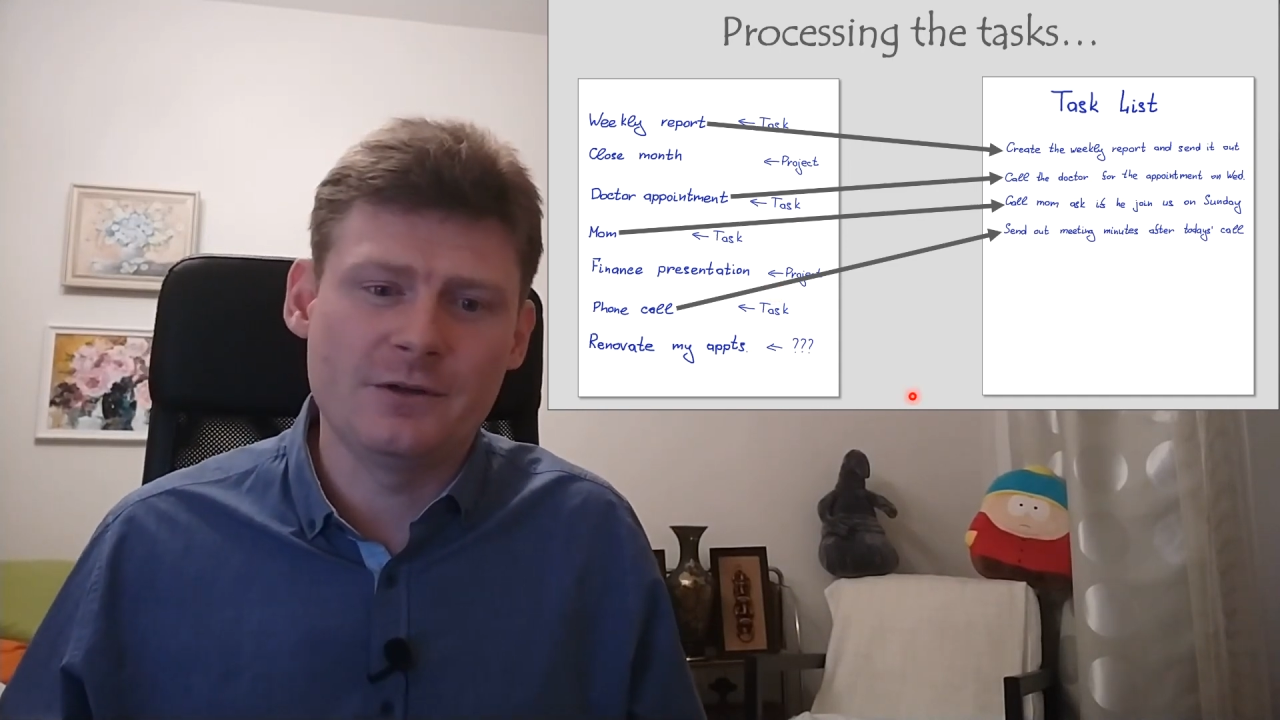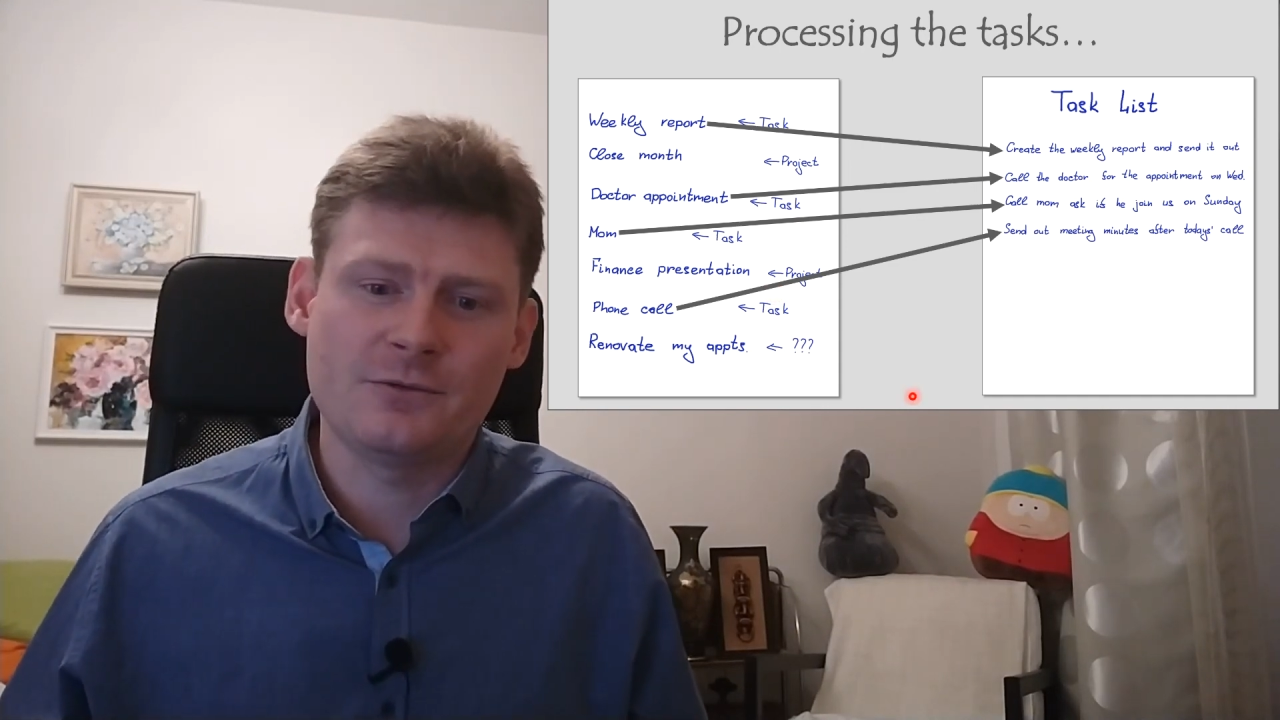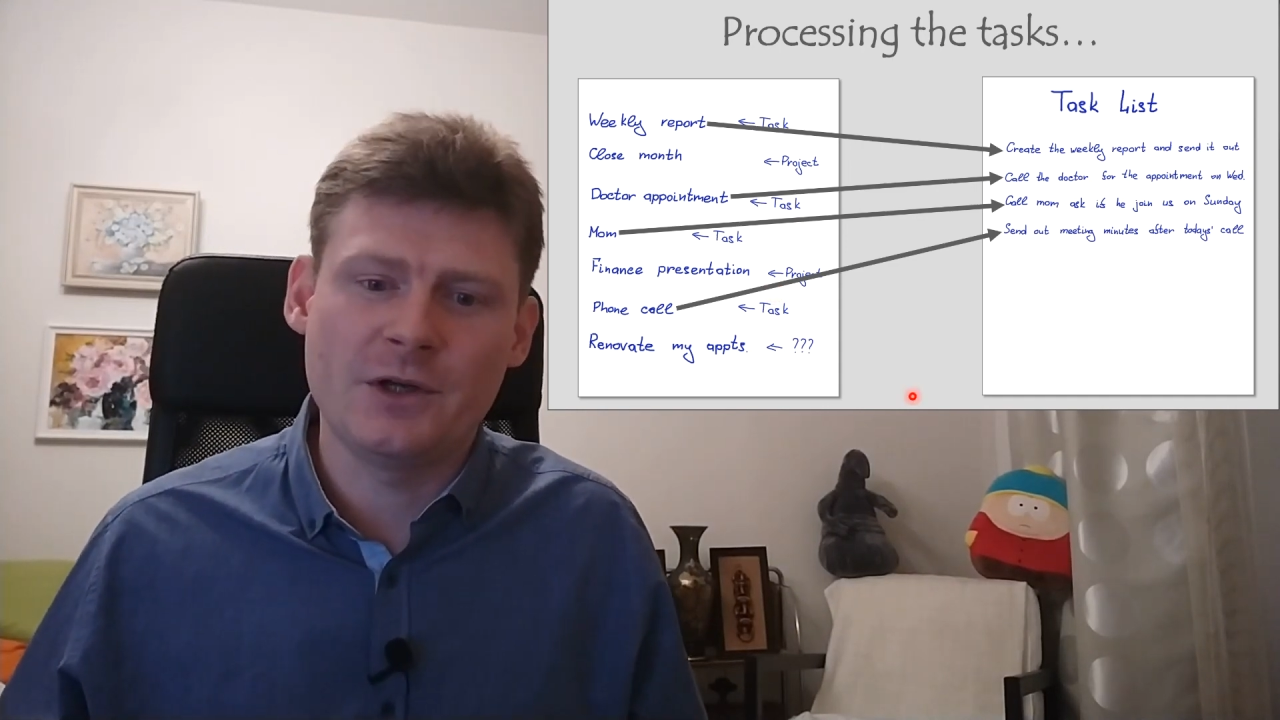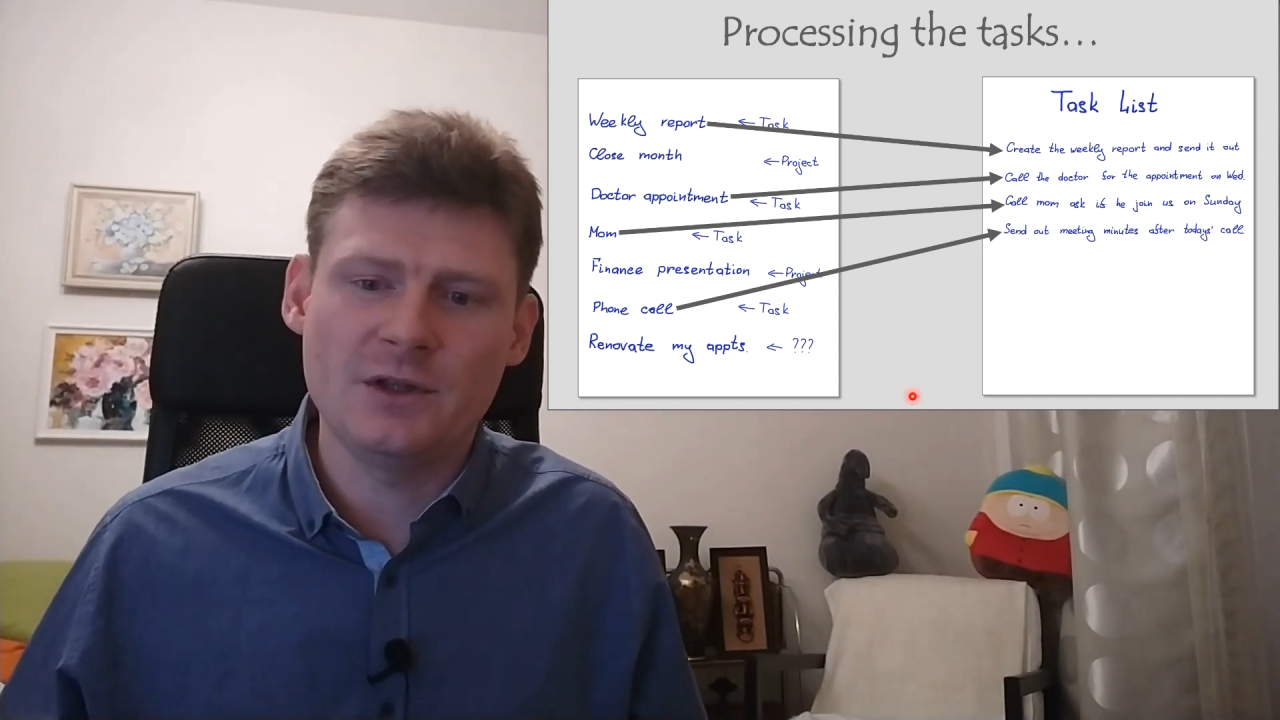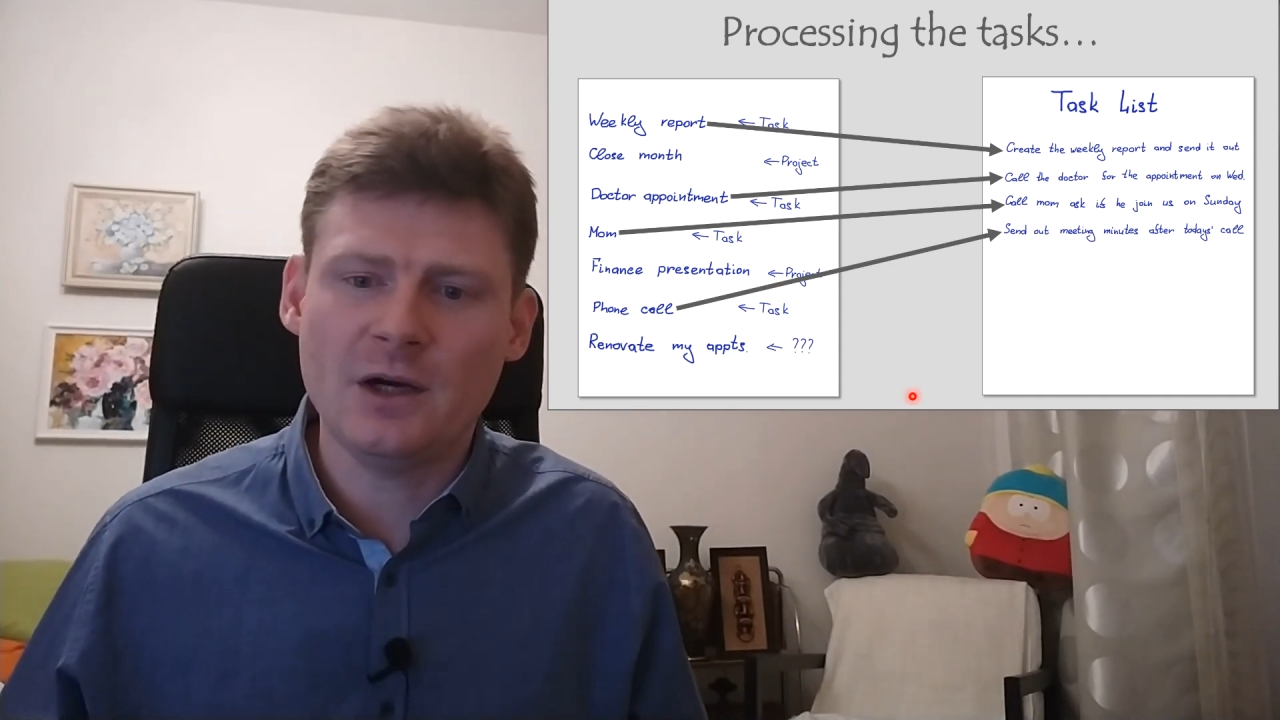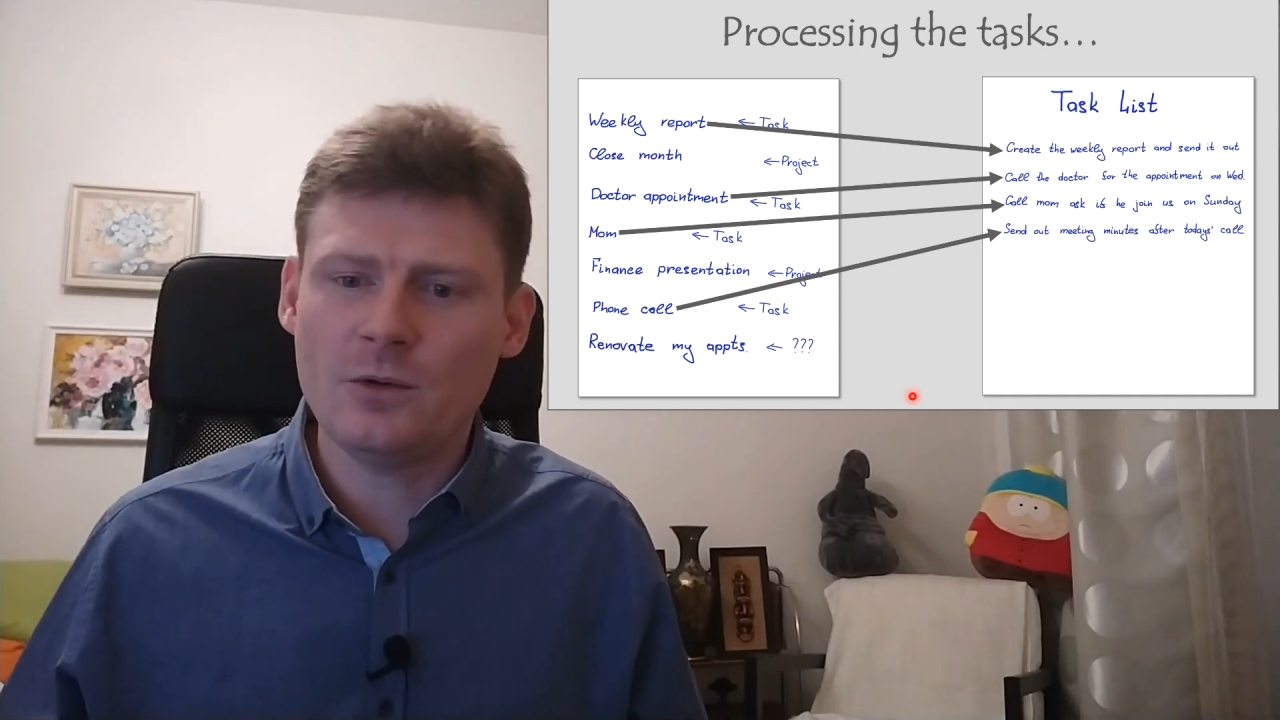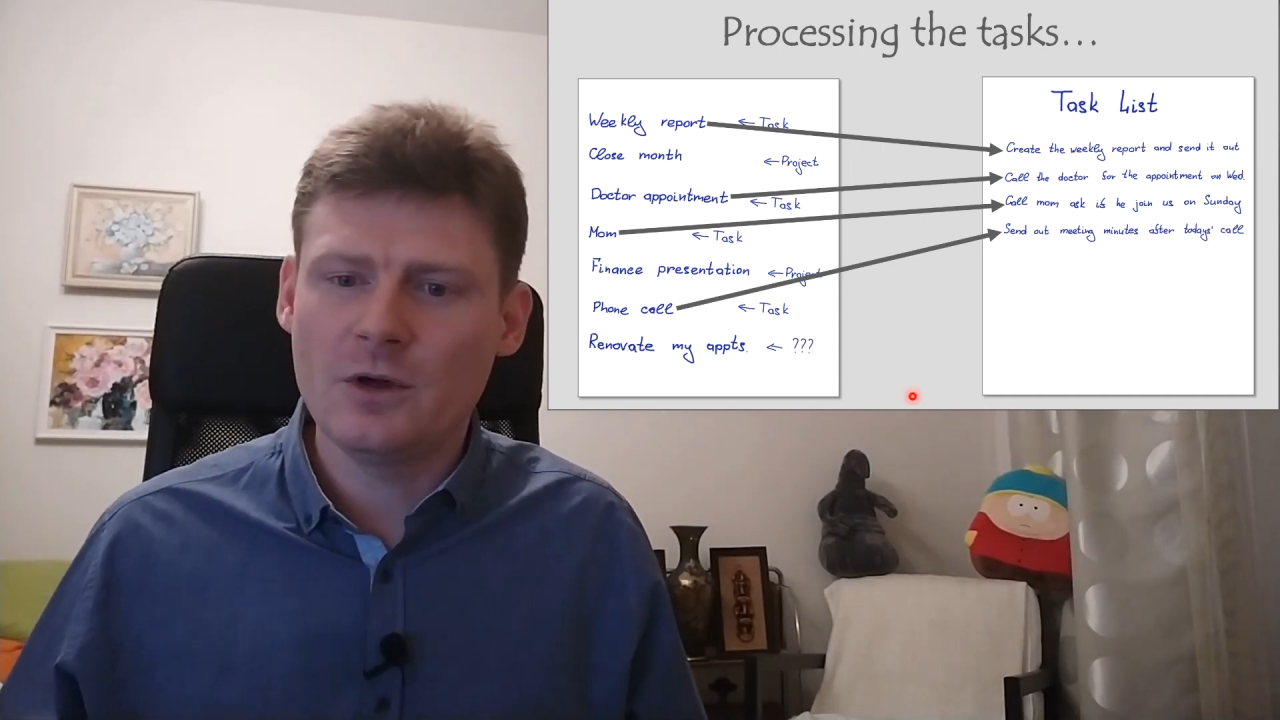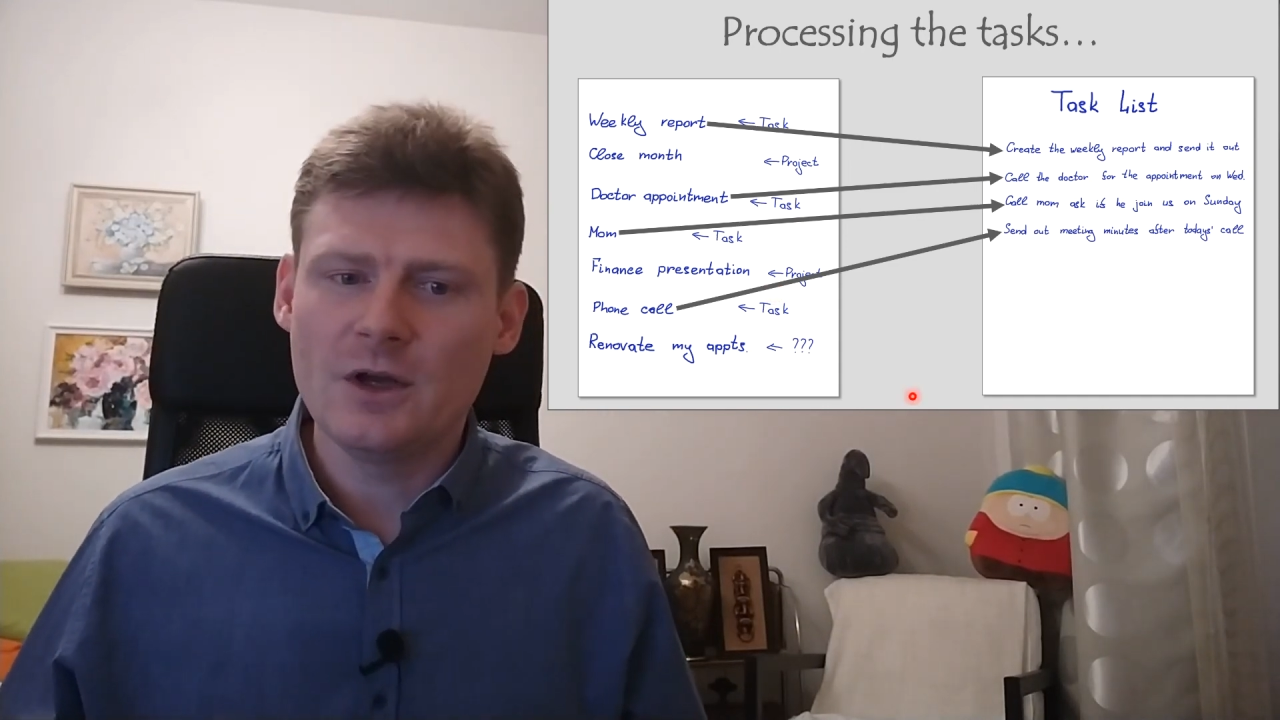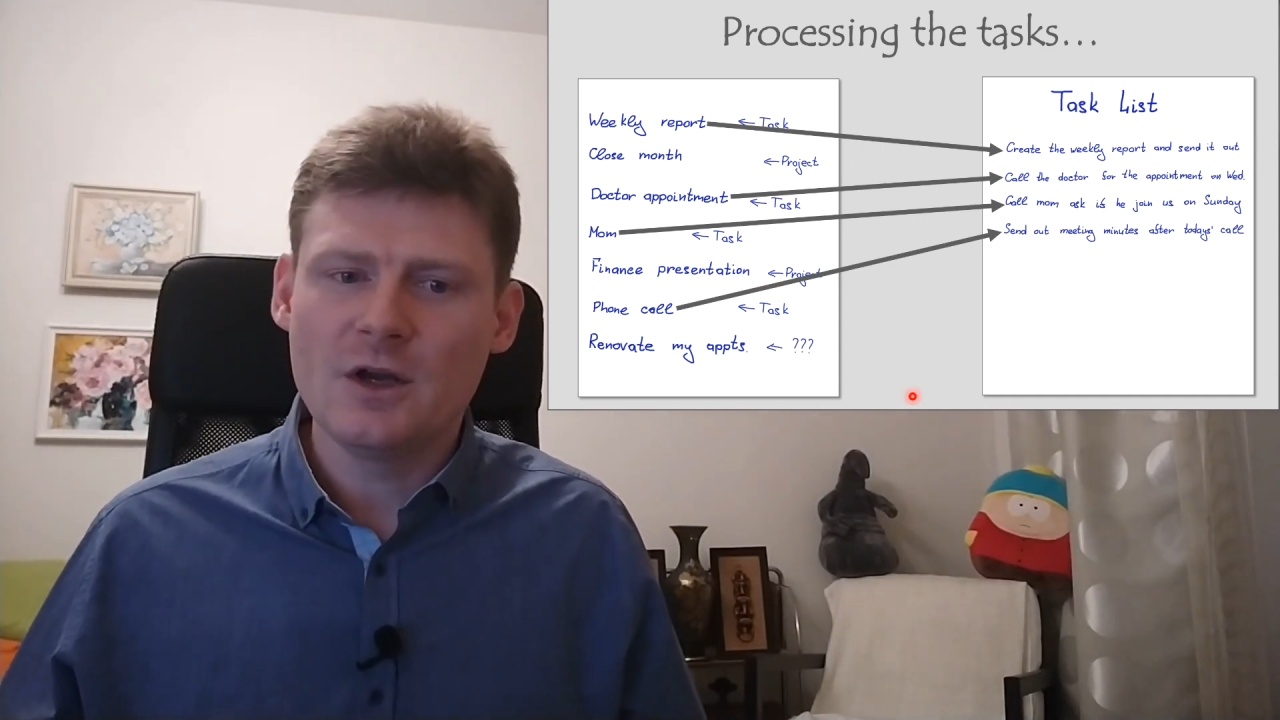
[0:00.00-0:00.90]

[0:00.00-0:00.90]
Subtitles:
and right now